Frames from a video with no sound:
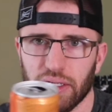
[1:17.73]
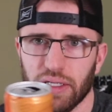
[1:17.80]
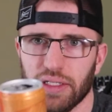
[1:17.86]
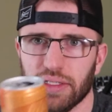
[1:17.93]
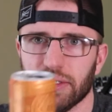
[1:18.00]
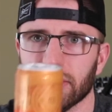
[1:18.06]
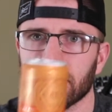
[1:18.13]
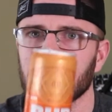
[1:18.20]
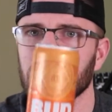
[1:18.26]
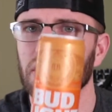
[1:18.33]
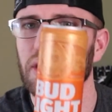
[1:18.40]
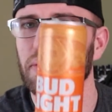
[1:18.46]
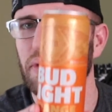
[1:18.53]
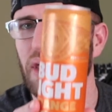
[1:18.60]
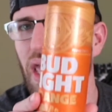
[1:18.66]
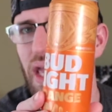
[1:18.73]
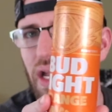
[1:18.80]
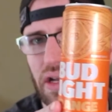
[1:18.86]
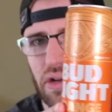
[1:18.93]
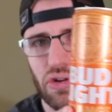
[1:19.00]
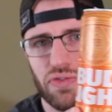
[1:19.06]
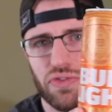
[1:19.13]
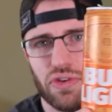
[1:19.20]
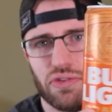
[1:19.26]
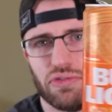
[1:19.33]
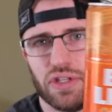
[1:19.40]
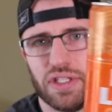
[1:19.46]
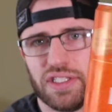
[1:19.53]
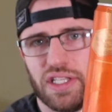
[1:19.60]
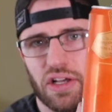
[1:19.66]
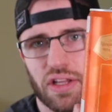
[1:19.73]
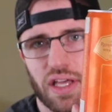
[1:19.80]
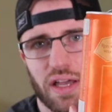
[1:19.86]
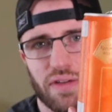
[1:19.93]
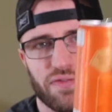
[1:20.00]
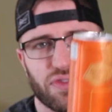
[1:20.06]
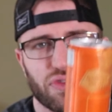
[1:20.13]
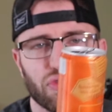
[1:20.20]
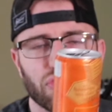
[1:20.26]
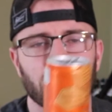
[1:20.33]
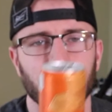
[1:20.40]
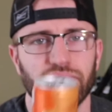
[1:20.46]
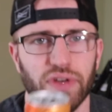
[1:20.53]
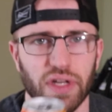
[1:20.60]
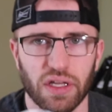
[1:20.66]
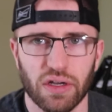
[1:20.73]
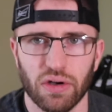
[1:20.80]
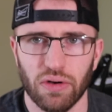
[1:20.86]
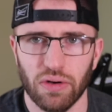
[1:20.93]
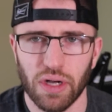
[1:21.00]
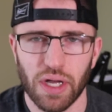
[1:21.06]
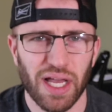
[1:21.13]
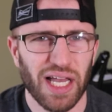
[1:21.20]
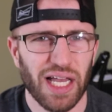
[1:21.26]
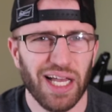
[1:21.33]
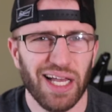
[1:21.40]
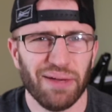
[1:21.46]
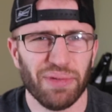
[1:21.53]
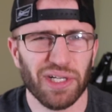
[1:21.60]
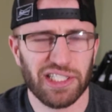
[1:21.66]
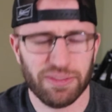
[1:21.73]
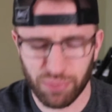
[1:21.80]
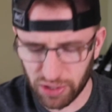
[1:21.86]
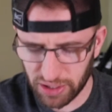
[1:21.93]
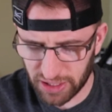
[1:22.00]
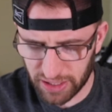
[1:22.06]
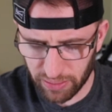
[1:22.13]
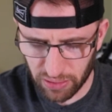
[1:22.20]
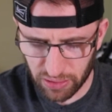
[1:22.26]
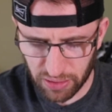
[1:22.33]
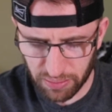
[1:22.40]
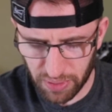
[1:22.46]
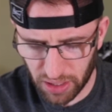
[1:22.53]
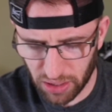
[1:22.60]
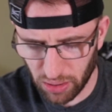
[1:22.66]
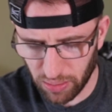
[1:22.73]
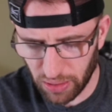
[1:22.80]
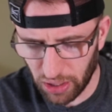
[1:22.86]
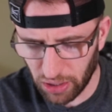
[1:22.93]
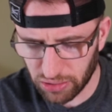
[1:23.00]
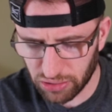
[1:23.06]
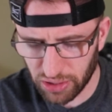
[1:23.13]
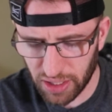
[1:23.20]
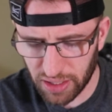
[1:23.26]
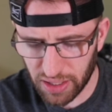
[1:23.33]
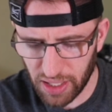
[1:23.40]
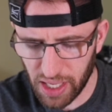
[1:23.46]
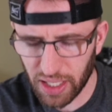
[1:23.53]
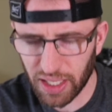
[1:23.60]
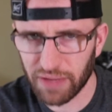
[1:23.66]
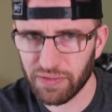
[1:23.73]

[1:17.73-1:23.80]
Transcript: It's a slim can. I don't know if you can really tell that through the video, but it's pretty similar to Michelob Ultra, I think.